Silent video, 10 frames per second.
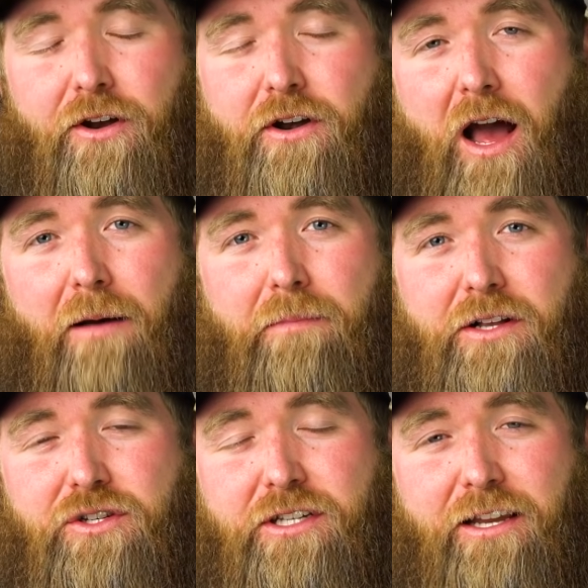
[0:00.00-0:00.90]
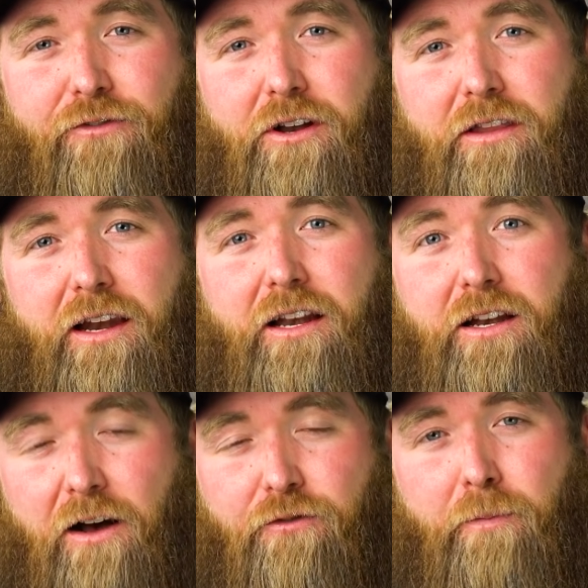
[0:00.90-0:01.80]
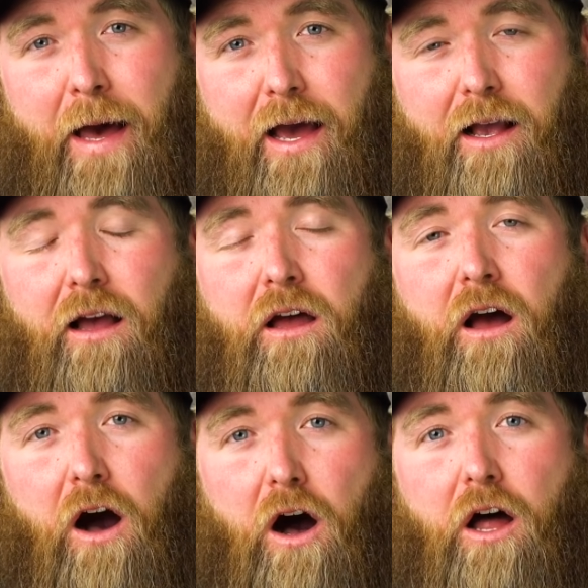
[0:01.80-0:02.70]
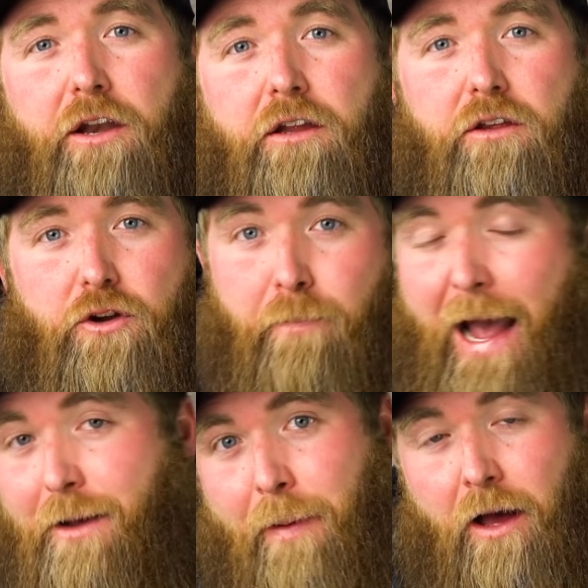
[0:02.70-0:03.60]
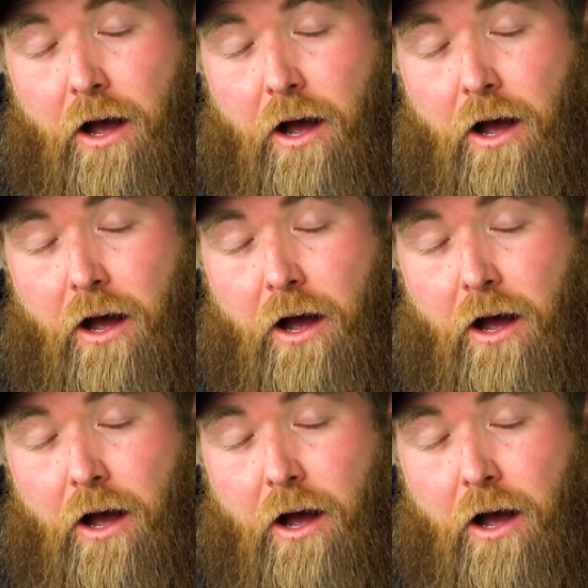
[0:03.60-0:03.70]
They're not much different than a duffel bag on your back,